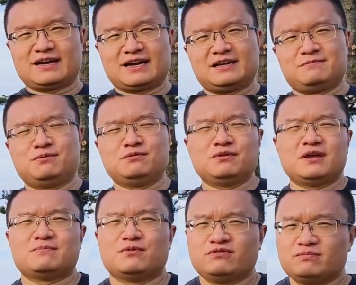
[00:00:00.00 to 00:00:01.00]
and
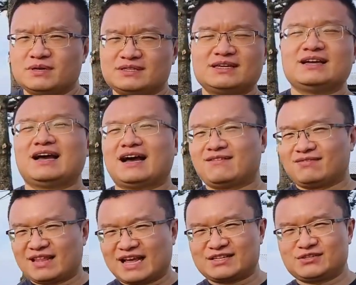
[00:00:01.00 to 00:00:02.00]
pulling movement,
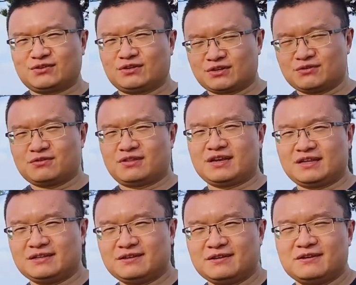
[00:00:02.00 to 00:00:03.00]
and that's not a good thing.